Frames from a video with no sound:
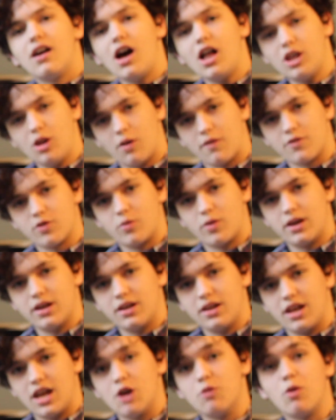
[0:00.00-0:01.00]
Hello everyone,
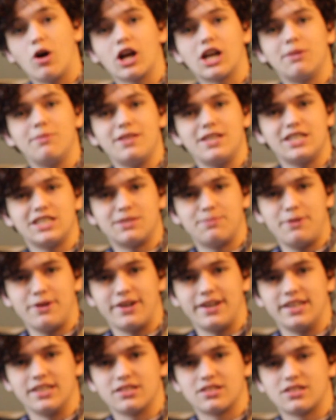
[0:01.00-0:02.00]
and welcome to The
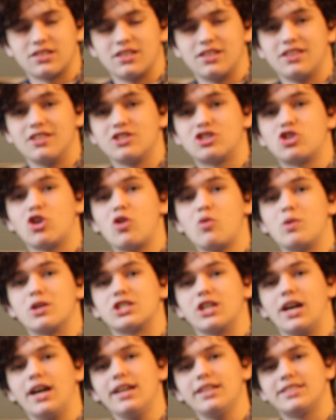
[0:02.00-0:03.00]
Experience, the show in
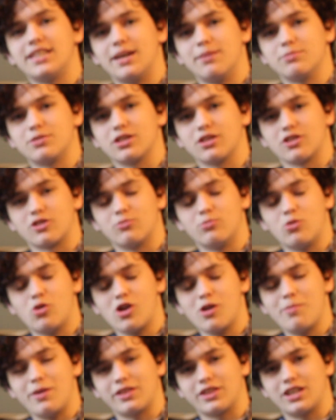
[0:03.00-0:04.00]
which I attempt to learn
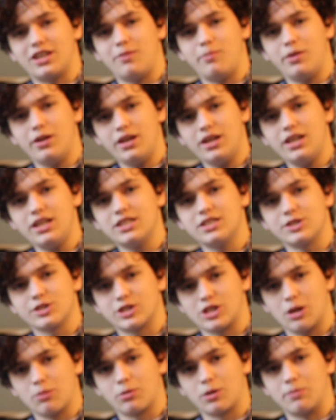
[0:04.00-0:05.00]
more about the communities and
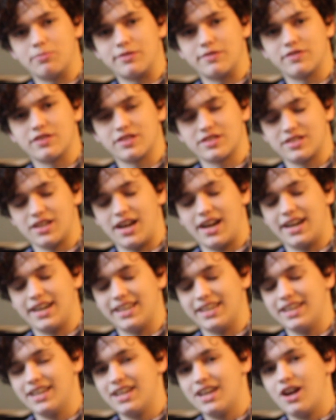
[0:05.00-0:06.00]
subgroups of
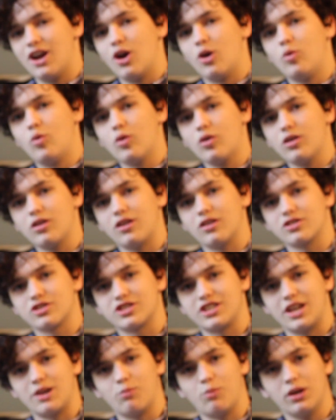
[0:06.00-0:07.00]
society in order to
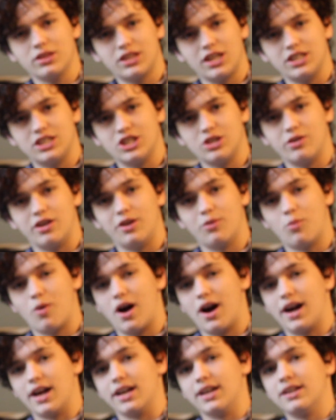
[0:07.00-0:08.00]
understand what they do and
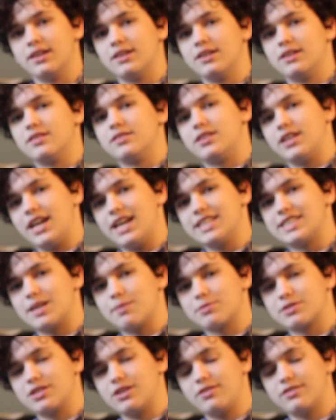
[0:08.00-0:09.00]
why. Today's
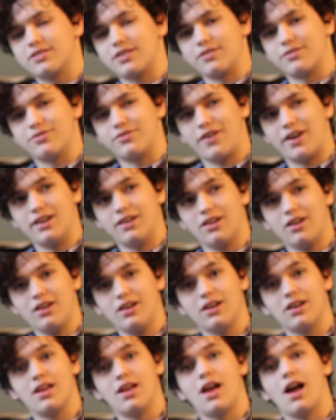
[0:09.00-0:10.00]
episode is on fine
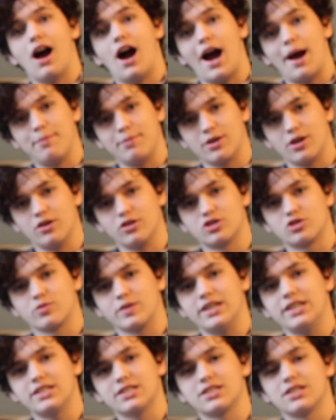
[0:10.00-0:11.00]
art. I'm your host
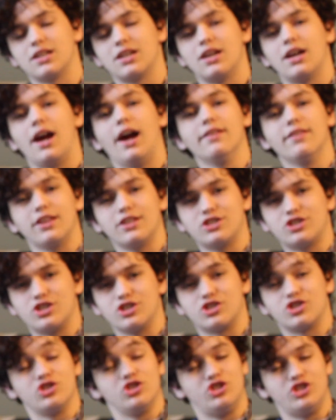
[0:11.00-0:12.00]
Reese, and let's
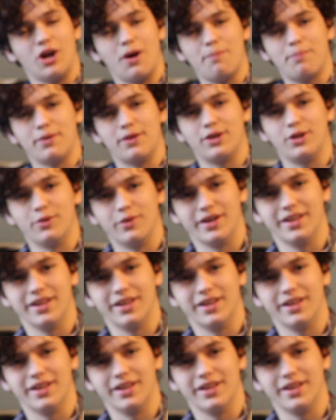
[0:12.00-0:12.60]
just jump into